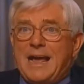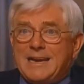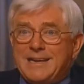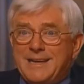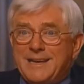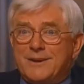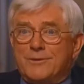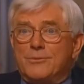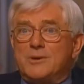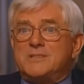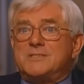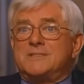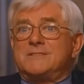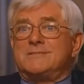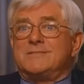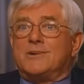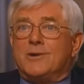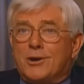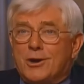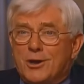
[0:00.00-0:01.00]
idea was
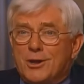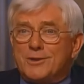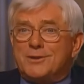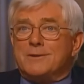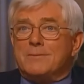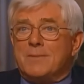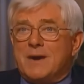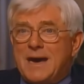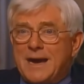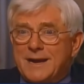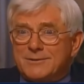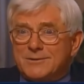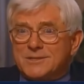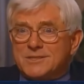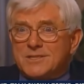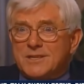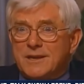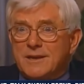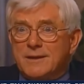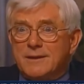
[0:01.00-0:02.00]
called
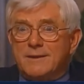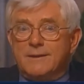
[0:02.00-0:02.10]
democracy.